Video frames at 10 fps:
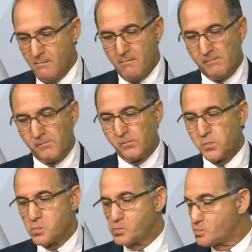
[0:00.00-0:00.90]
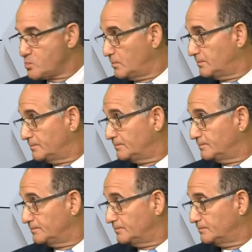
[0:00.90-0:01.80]

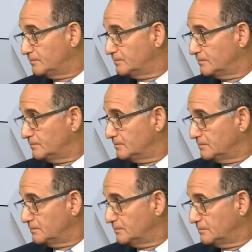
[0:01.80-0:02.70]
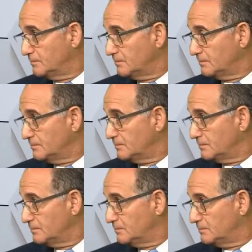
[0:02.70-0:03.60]

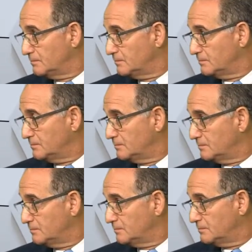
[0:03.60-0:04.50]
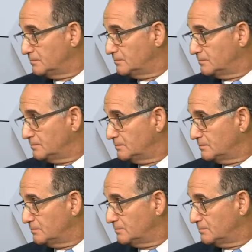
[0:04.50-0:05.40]
No words are spoken by the person on screen.